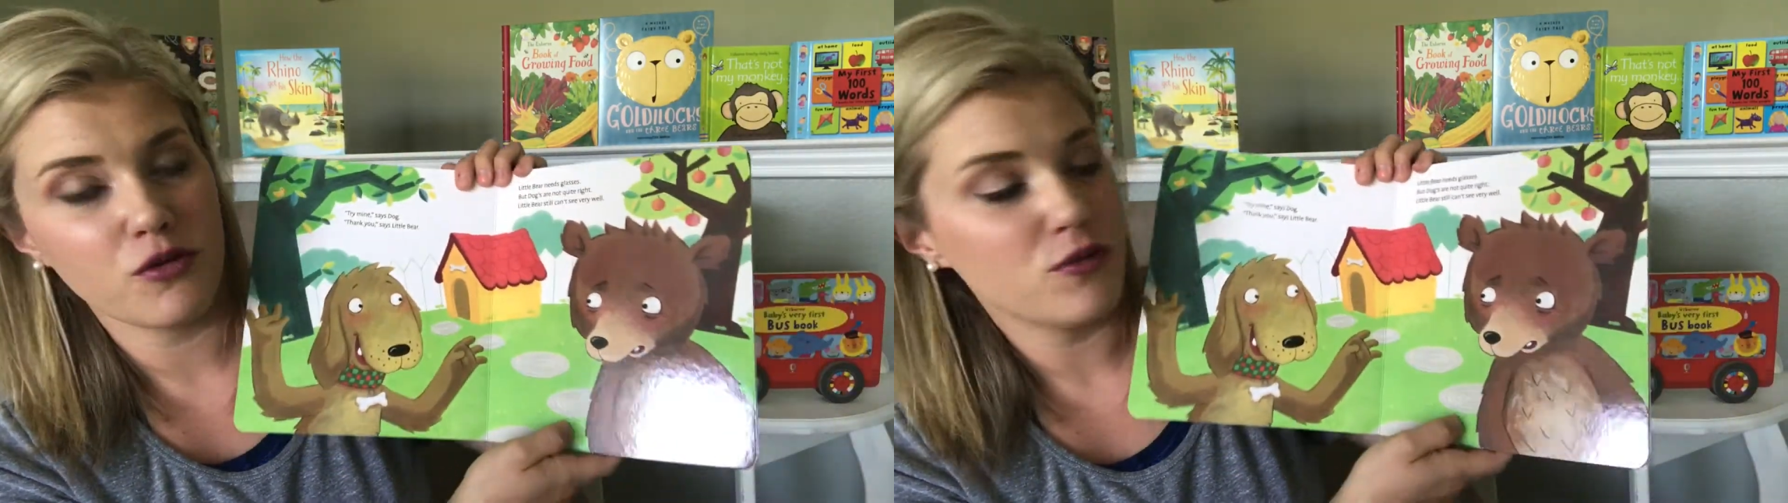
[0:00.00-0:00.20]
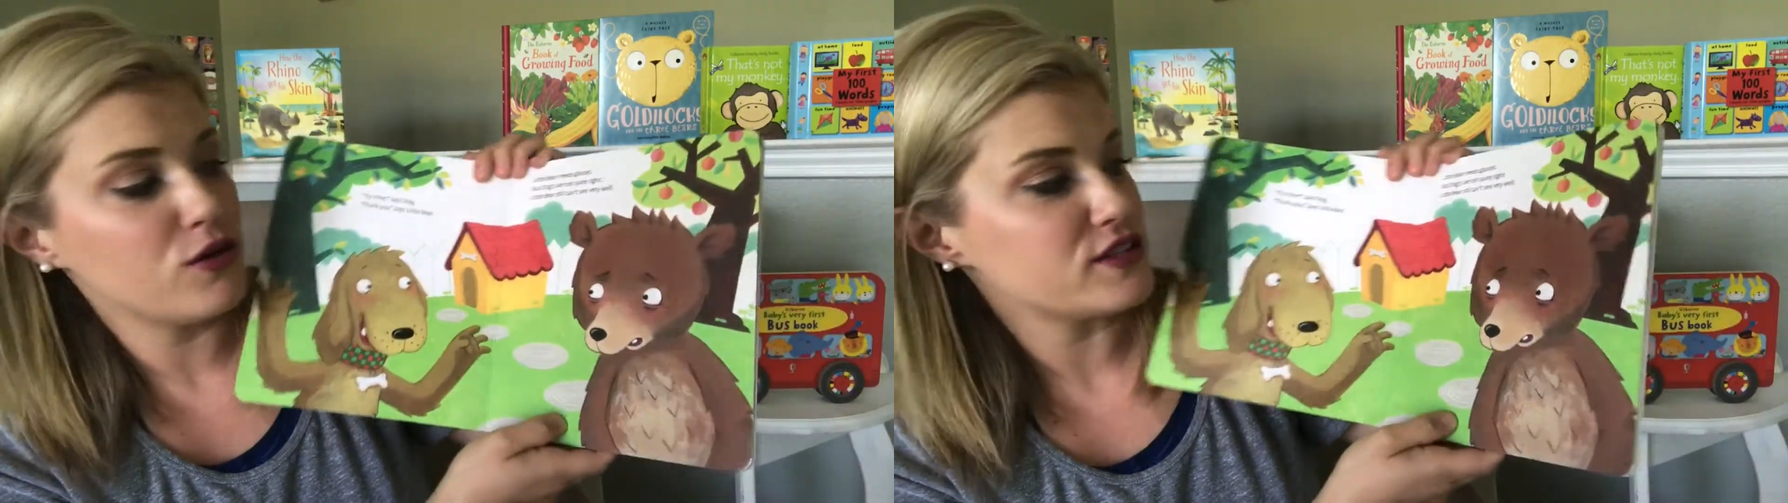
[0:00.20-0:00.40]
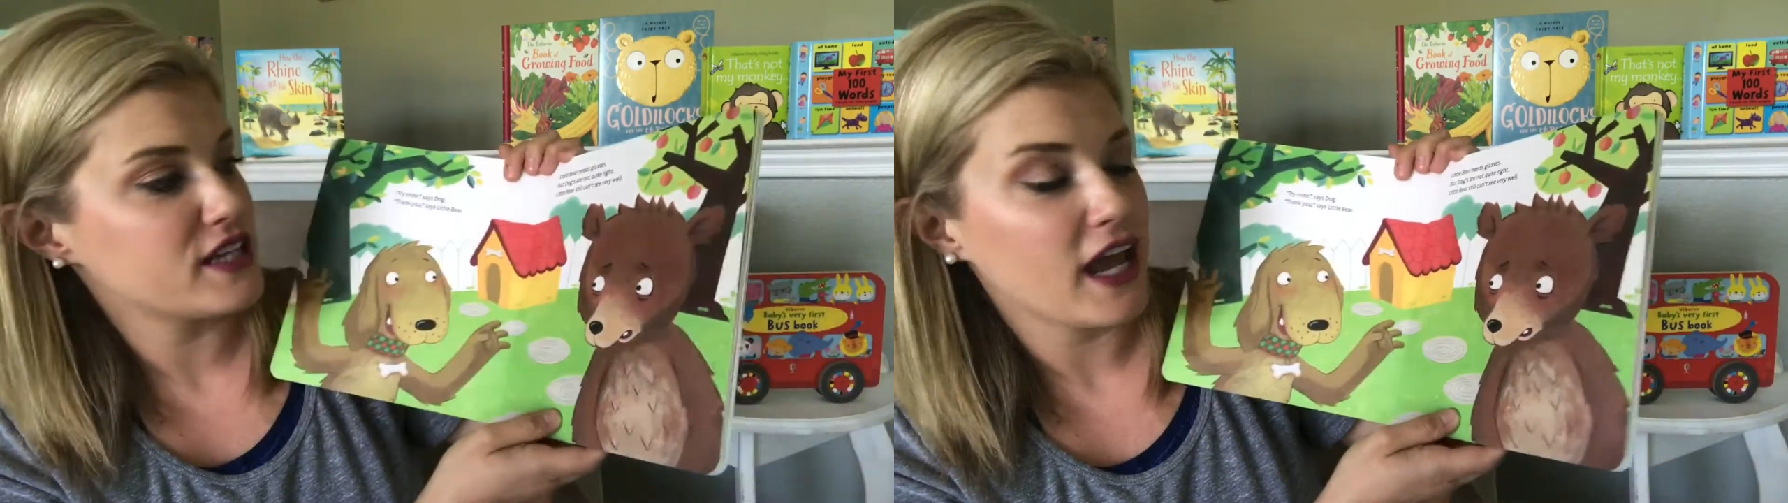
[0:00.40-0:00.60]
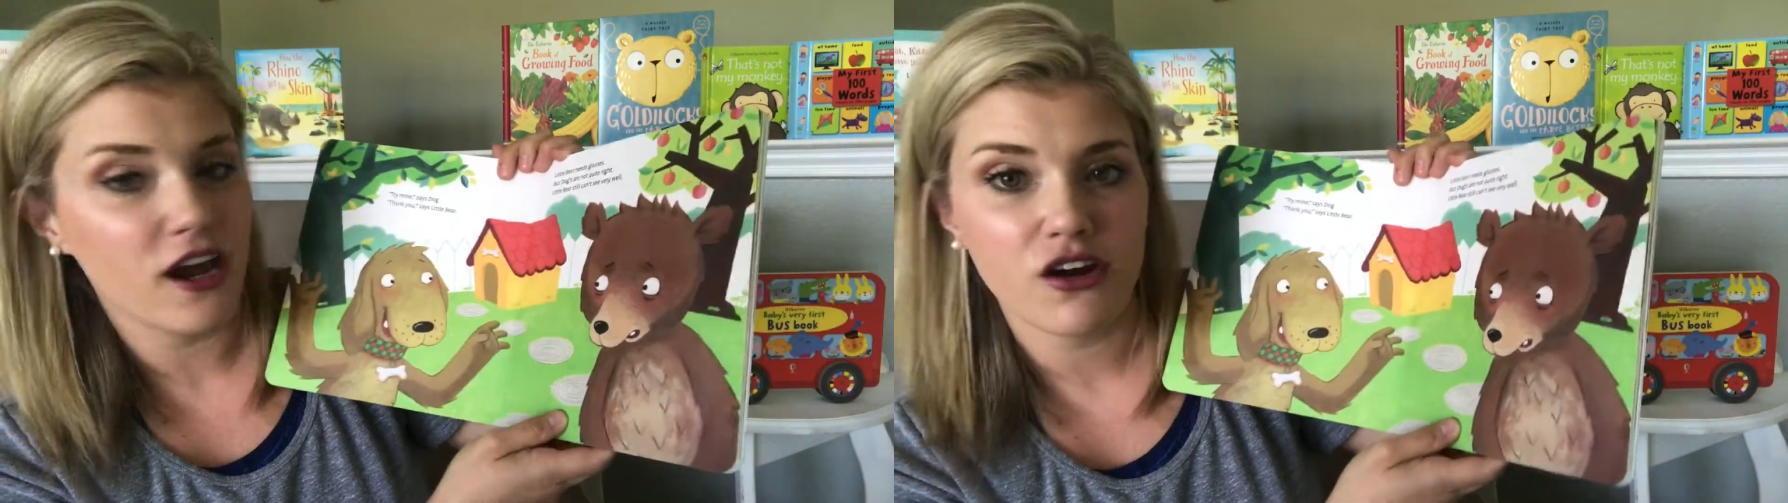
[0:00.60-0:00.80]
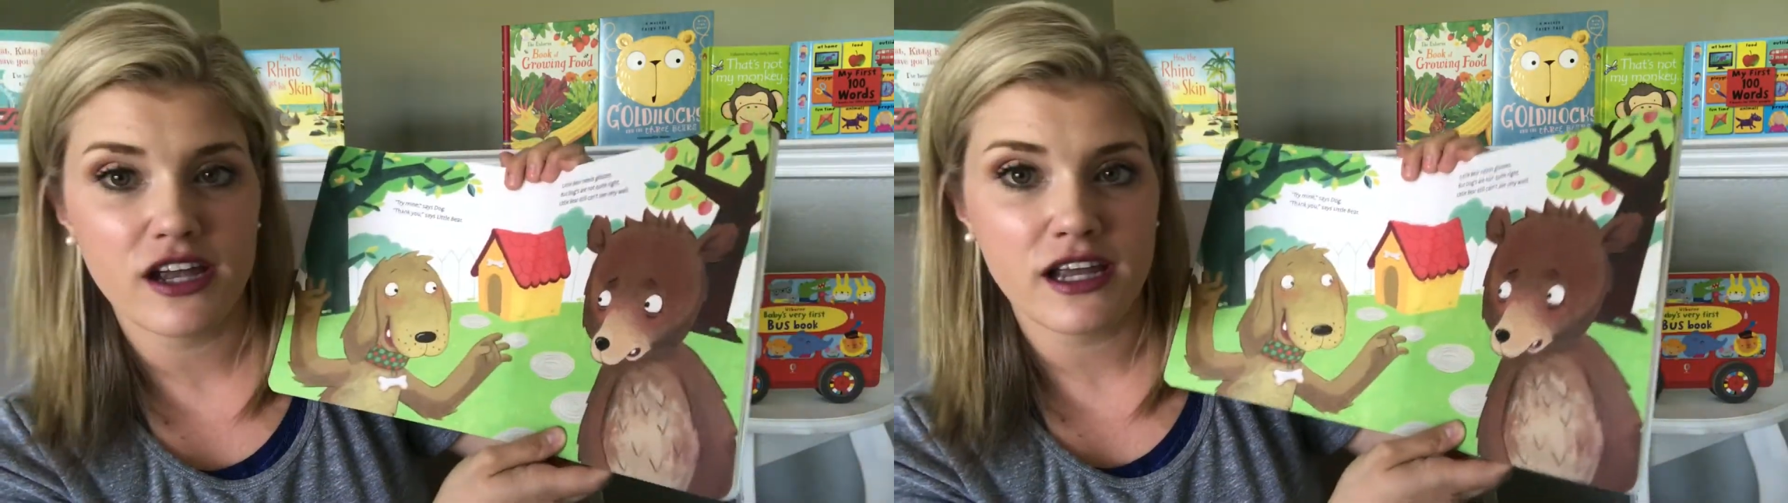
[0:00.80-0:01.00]
promotes
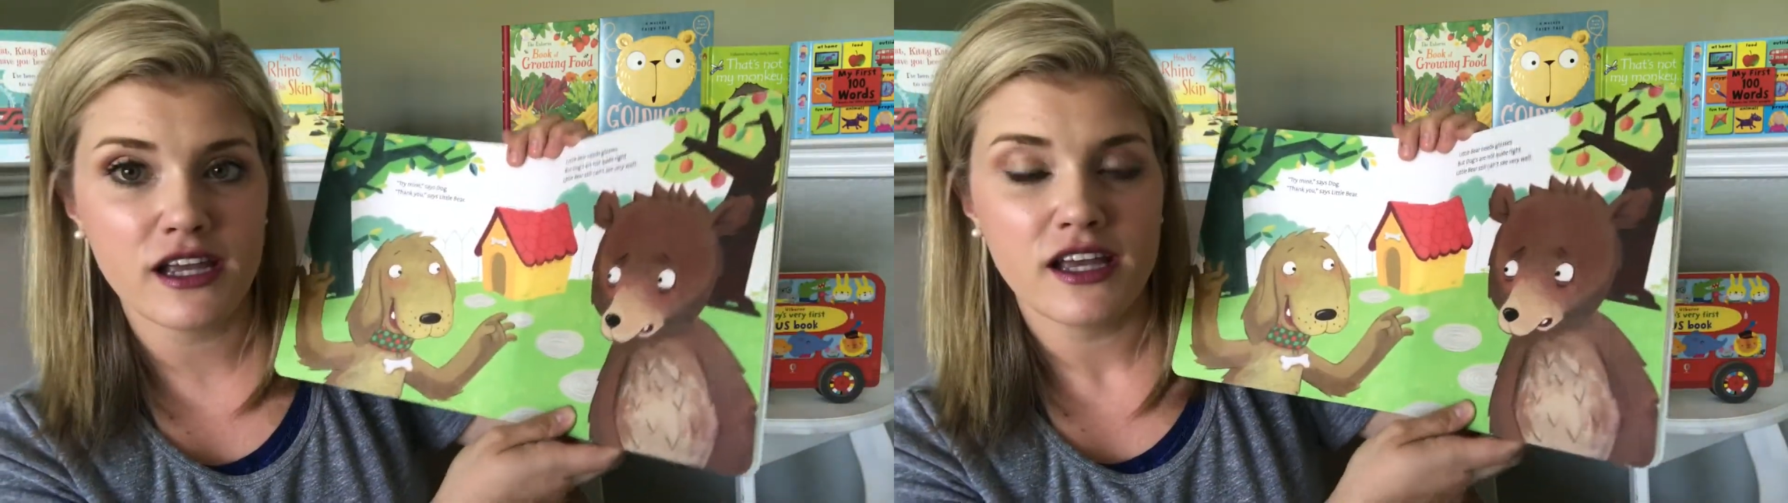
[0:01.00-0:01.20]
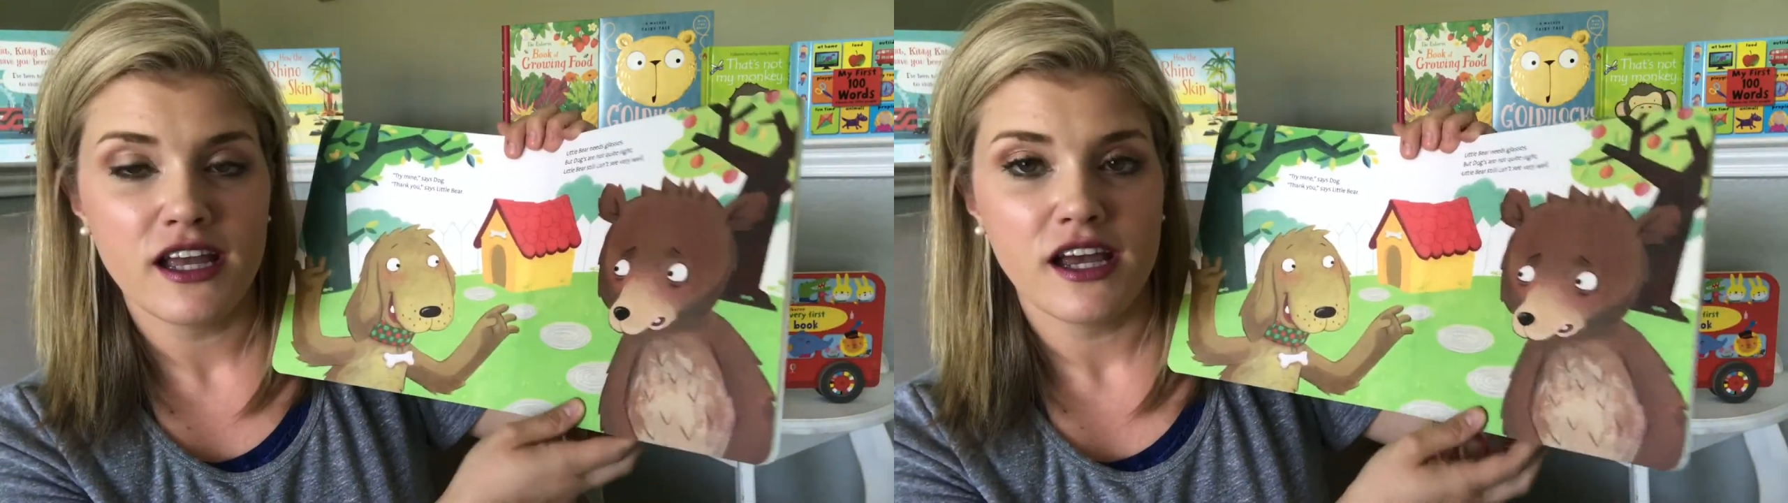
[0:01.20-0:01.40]
caring,